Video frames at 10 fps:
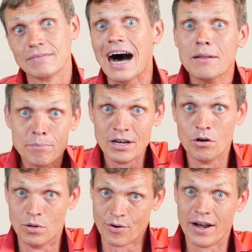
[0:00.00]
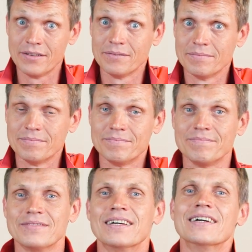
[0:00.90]
Unbelievable, right?
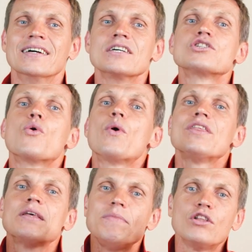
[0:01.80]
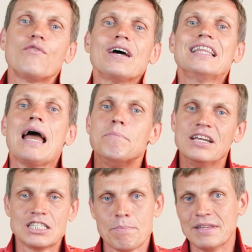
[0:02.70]
So we're in the middle of a
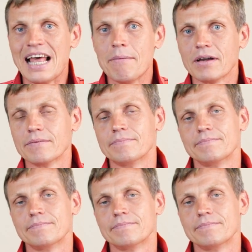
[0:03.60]
diabetes epidemic.